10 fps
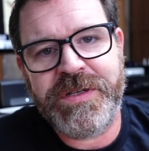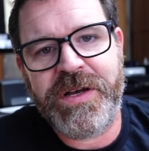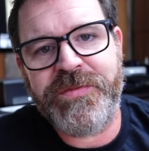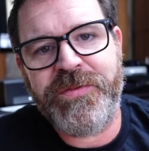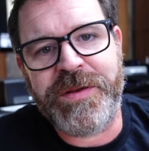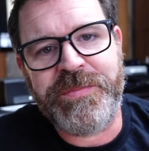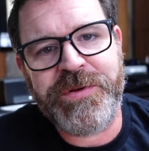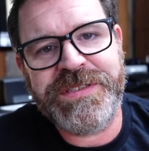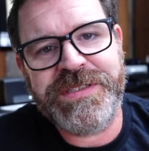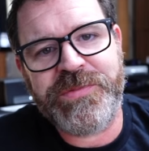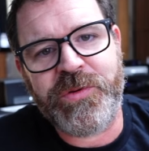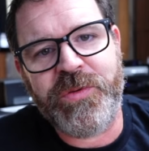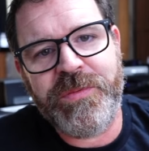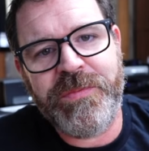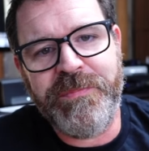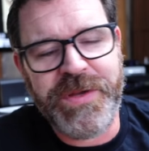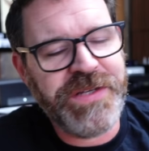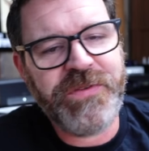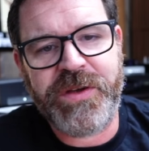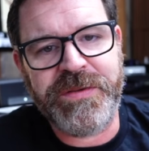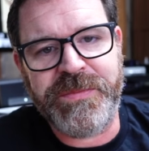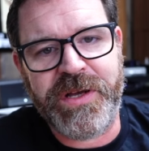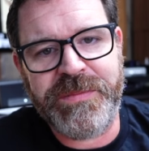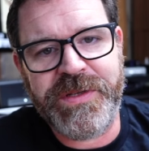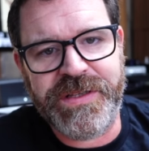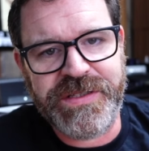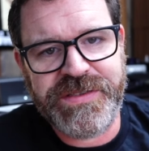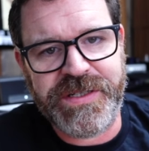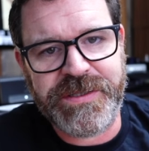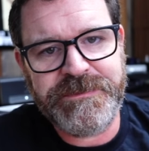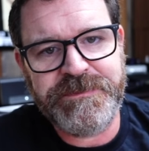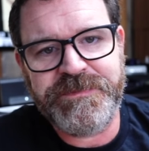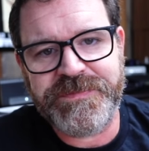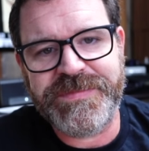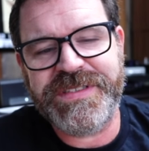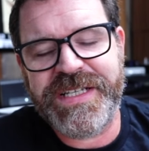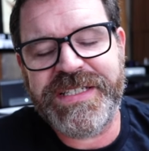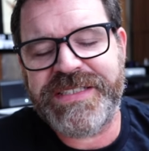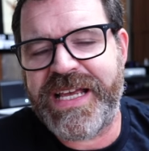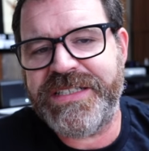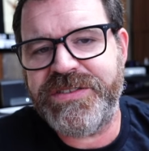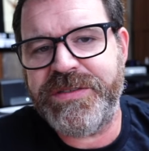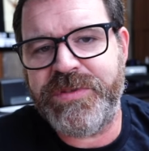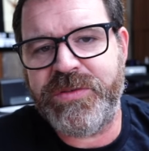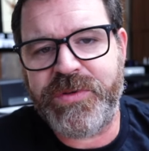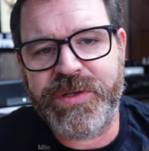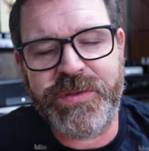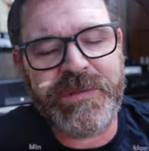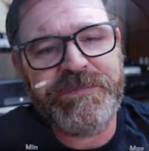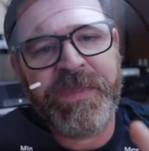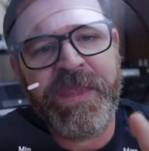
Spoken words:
On the front, pretty simple. Big volume knob in the center. And it's actually built pretty well.